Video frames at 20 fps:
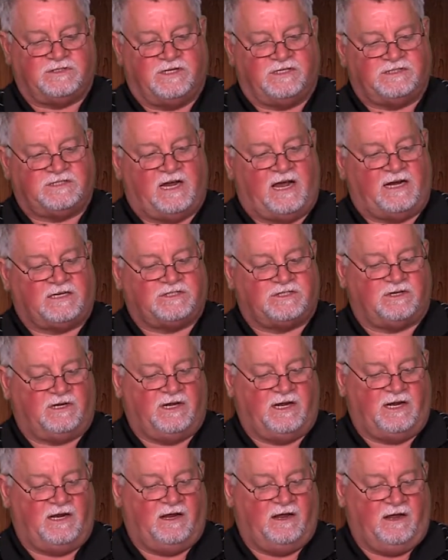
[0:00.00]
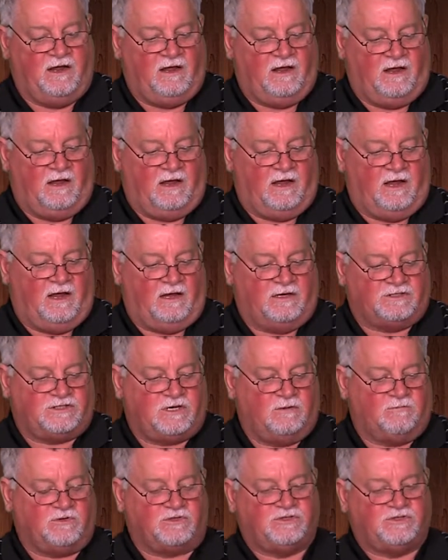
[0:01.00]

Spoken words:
It's actually some